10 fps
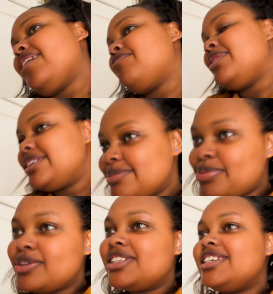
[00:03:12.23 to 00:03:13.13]
Paid
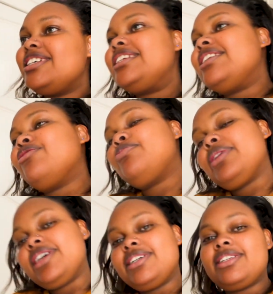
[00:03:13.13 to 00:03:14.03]
deposit, I've
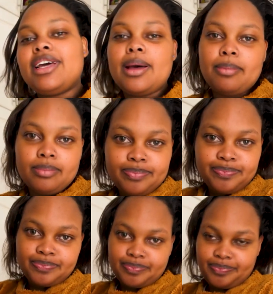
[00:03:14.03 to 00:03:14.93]
paid
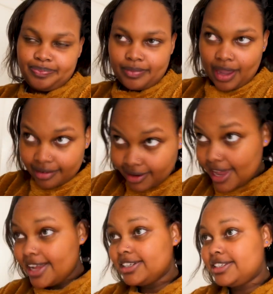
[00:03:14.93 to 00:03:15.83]

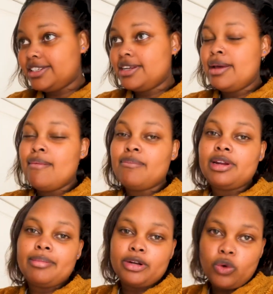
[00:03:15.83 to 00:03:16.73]
rent, but
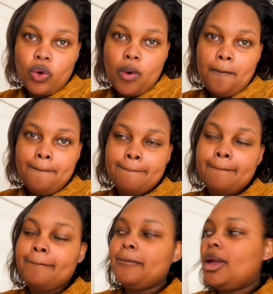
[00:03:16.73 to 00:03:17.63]
I'm at home.
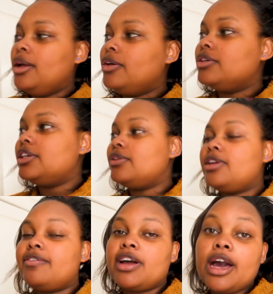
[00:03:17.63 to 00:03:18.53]
Because I don't
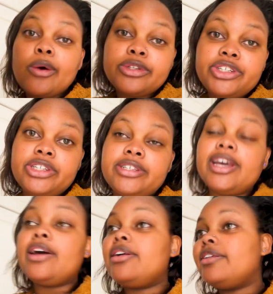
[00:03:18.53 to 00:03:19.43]
have a couch,
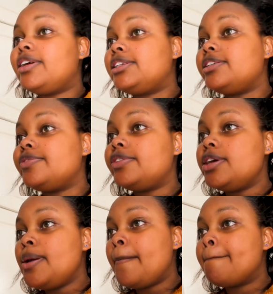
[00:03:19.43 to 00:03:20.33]
I don't have a
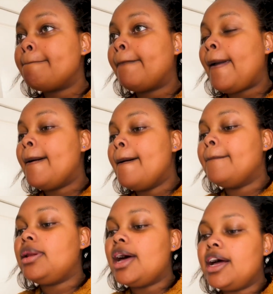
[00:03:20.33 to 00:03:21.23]
TV.
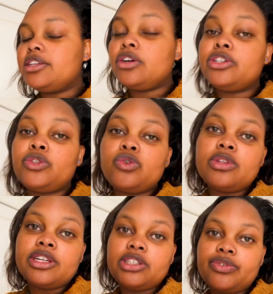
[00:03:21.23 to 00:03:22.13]
Plus, I wanted to do
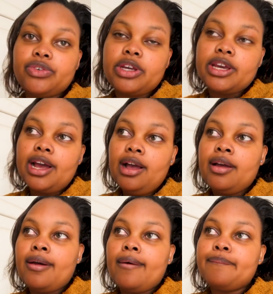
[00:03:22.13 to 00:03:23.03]
the interview here
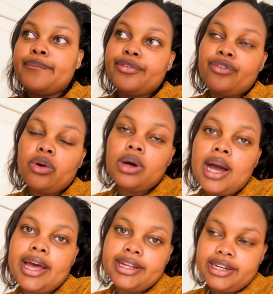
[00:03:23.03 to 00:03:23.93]
before
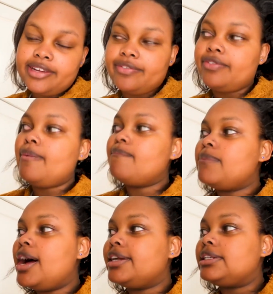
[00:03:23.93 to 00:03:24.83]
I leave.
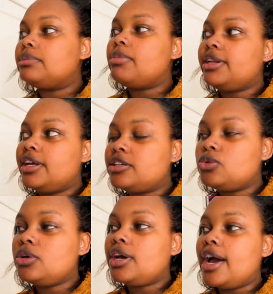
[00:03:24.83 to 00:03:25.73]
But by next
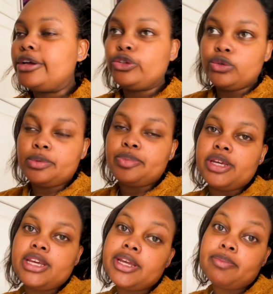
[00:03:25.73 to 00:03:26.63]
week, I should
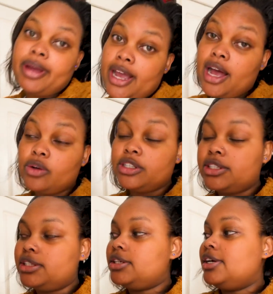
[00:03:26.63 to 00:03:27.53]
be in my house.